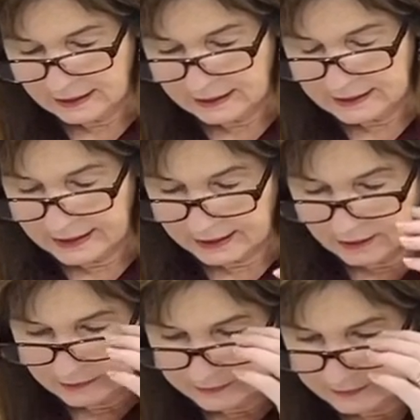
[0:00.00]

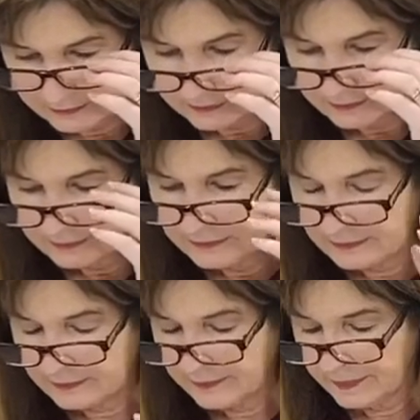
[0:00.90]
Now,
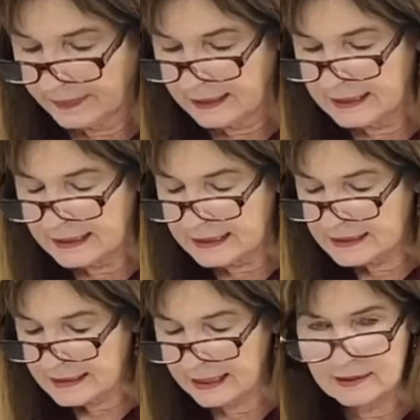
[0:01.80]
he is
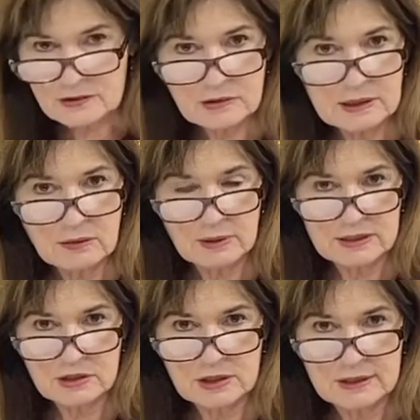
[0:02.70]
answering
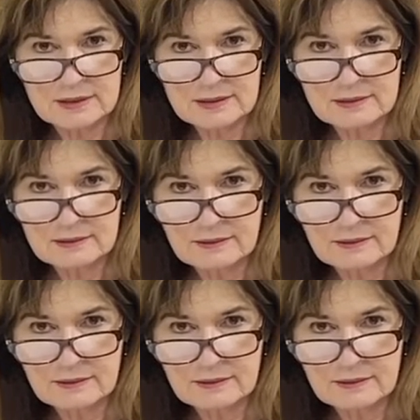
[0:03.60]
questions